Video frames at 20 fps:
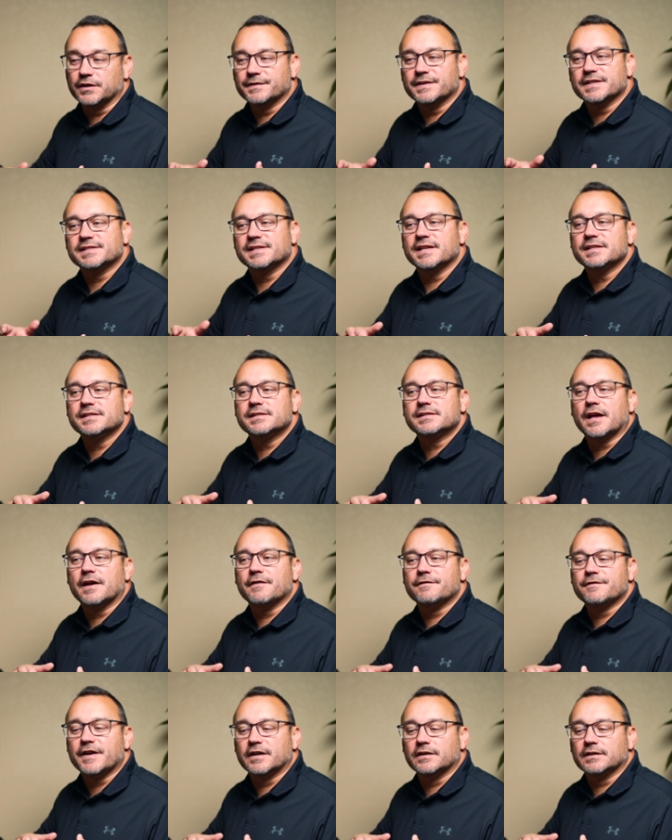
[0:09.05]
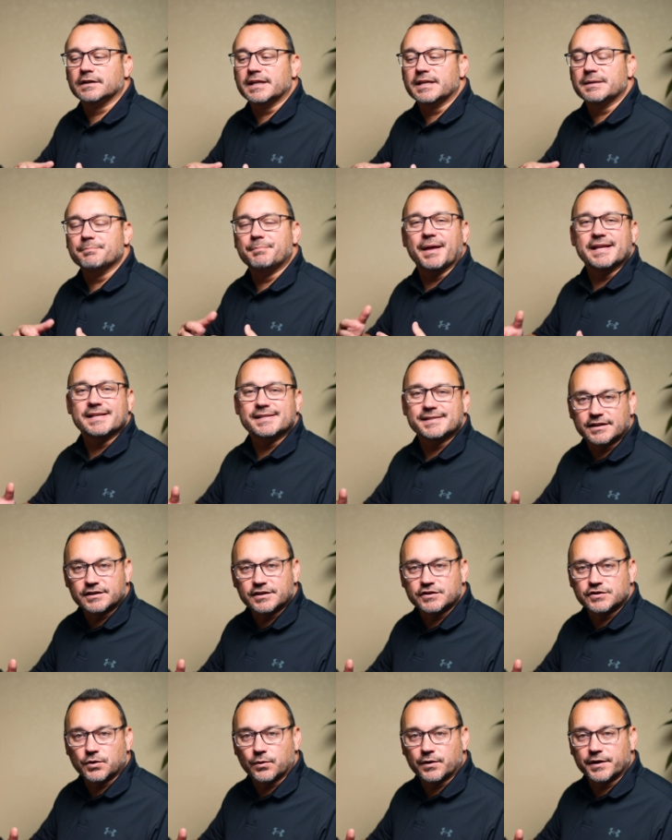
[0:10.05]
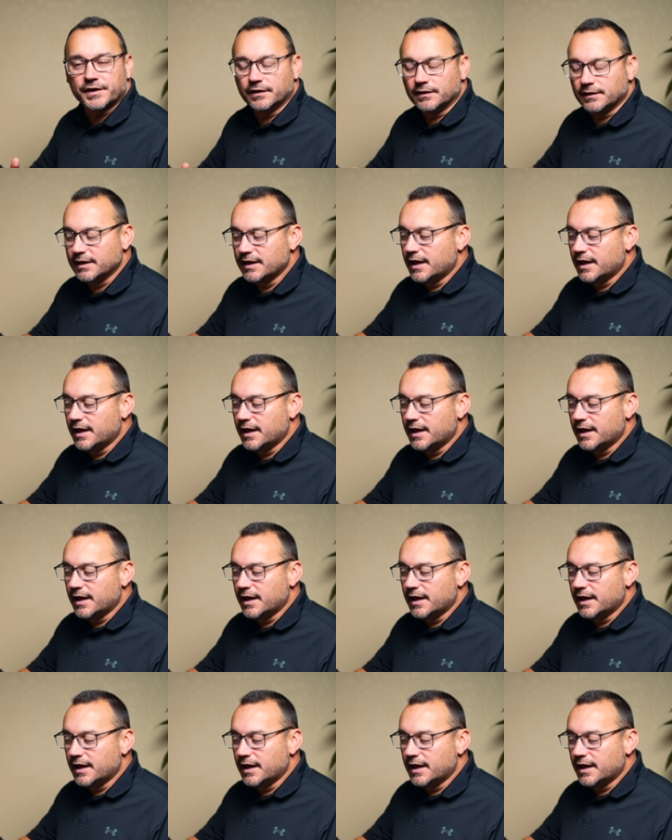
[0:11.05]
This is a fairly basic tutorial,